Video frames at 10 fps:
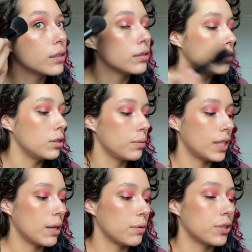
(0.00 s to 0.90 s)
knew what
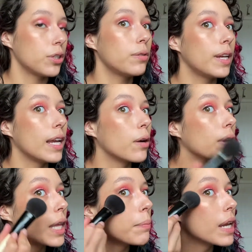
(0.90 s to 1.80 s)
they were doing when
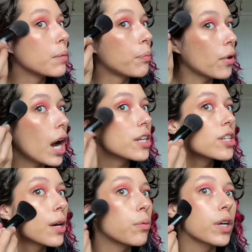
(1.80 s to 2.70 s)
they made a brush
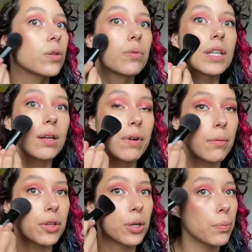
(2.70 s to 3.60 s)
that worked really well
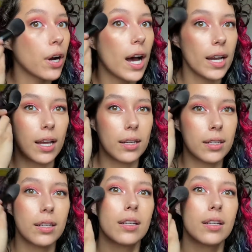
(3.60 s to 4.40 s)
with their product.